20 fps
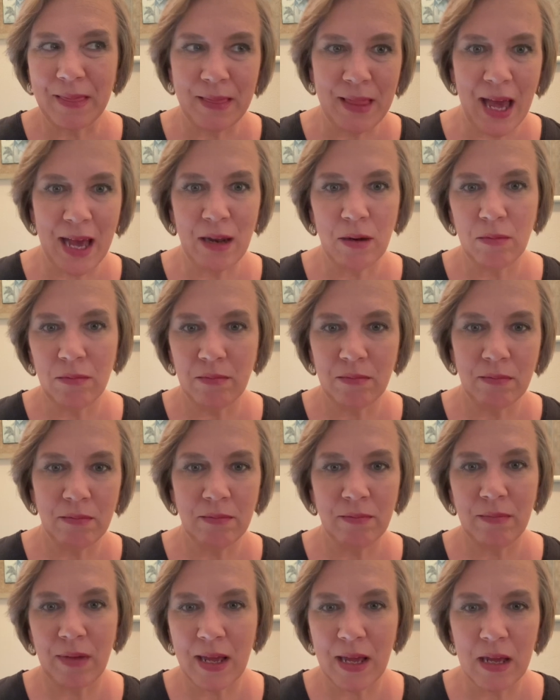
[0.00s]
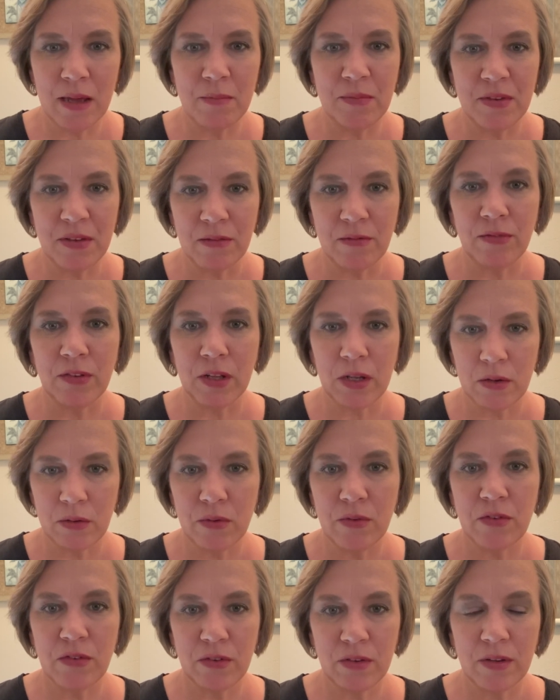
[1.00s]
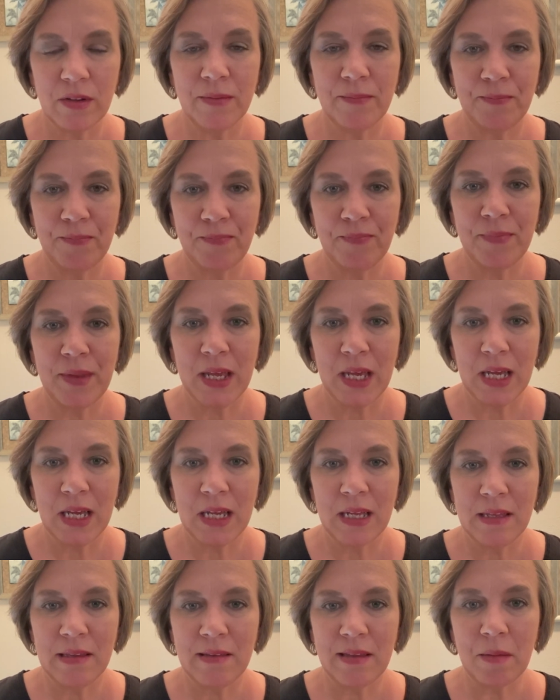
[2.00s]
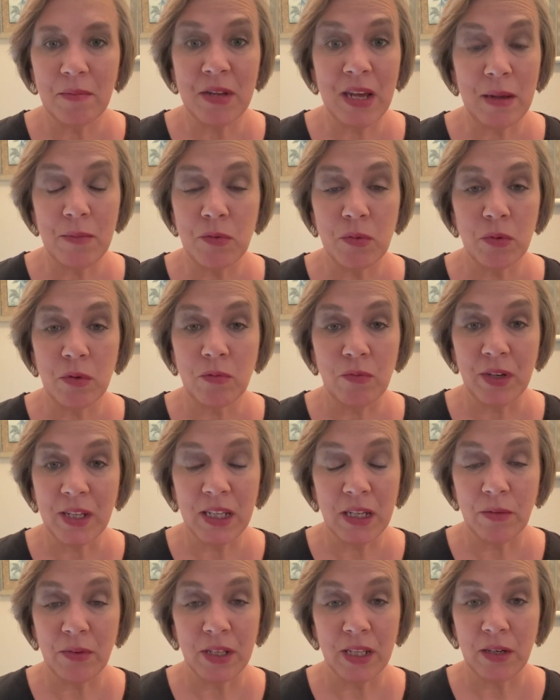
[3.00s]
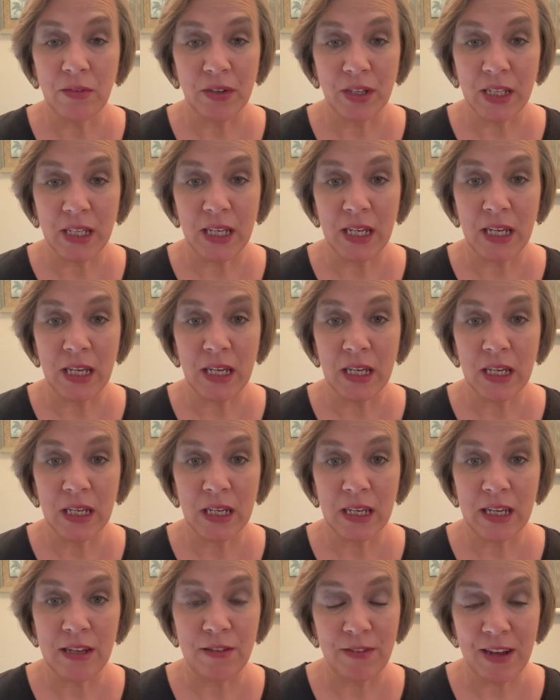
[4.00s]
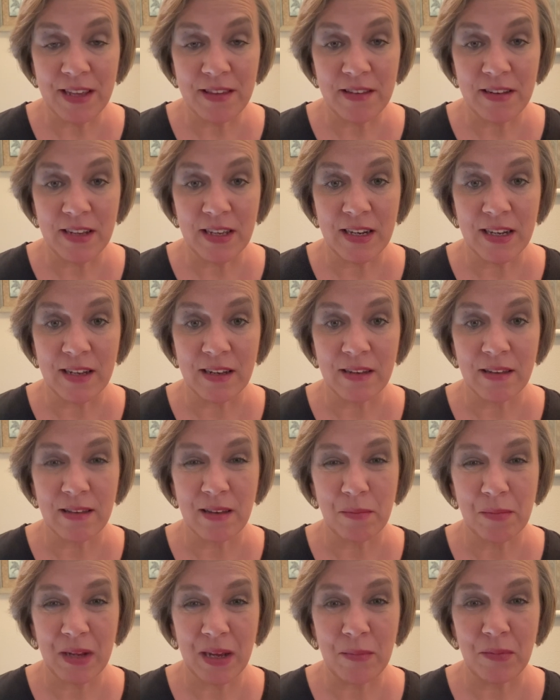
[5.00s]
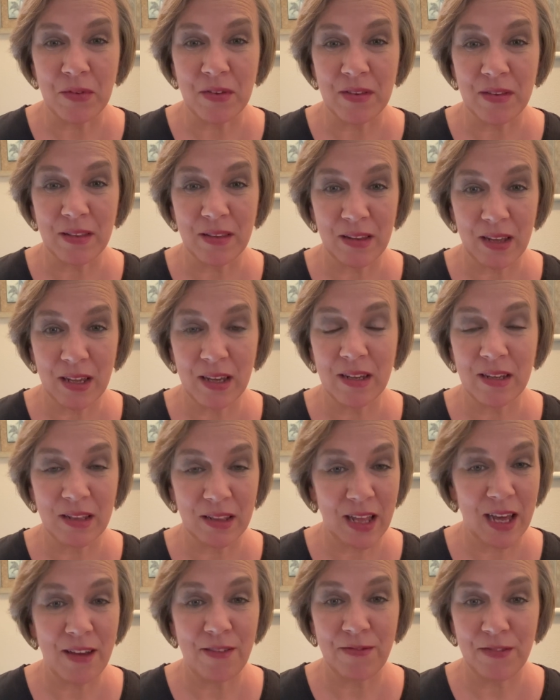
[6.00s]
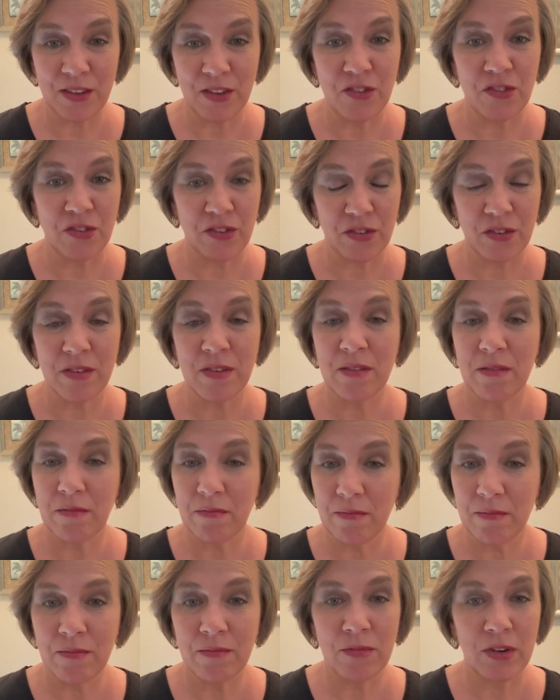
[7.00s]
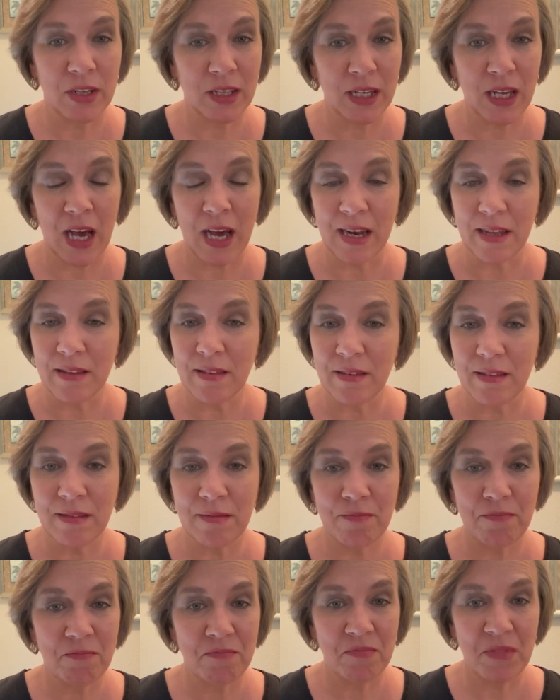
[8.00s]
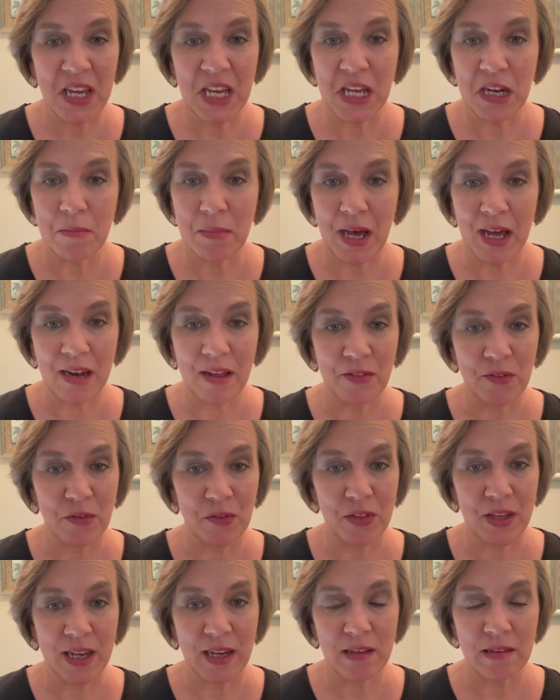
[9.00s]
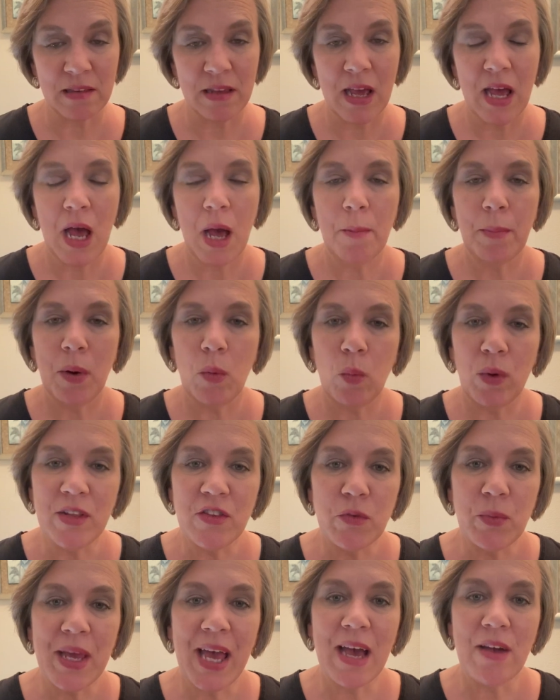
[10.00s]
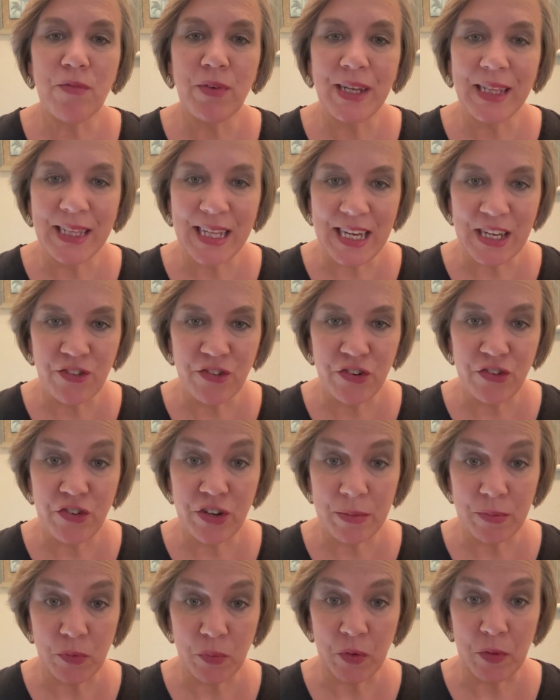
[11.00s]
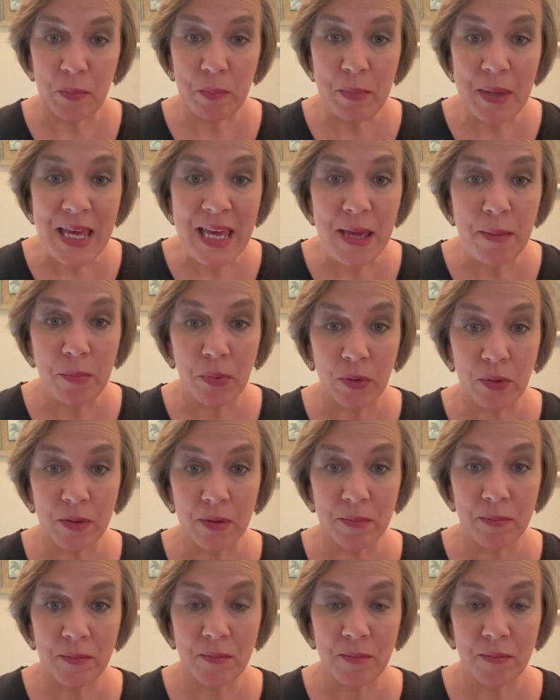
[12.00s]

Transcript: that ebbs and flows. Sometimes we're really, really, really invested, and sometimes life has just really got us thinking about other things. But once we have relationships with people,